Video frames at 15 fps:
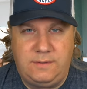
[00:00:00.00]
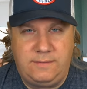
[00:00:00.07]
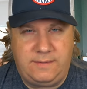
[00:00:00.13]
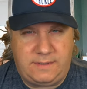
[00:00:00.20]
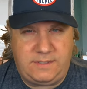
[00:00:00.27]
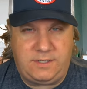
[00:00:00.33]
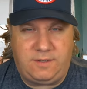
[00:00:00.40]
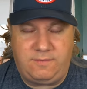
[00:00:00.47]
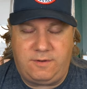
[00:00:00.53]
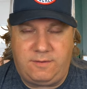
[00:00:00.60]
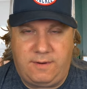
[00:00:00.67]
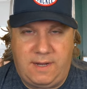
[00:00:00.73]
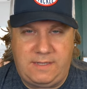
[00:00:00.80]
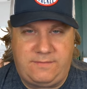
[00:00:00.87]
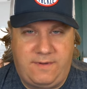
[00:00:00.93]
and silver,
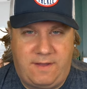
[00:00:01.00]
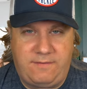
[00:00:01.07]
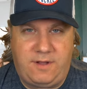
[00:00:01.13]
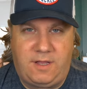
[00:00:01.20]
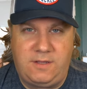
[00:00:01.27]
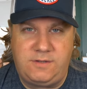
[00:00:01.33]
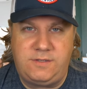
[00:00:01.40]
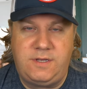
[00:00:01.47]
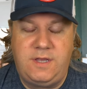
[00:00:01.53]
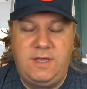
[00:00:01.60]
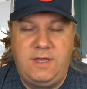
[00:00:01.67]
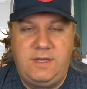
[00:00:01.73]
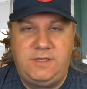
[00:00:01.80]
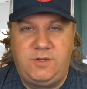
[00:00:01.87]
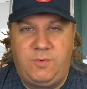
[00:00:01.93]
right? It's five colors.
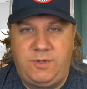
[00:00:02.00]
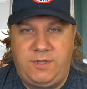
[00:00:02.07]
So what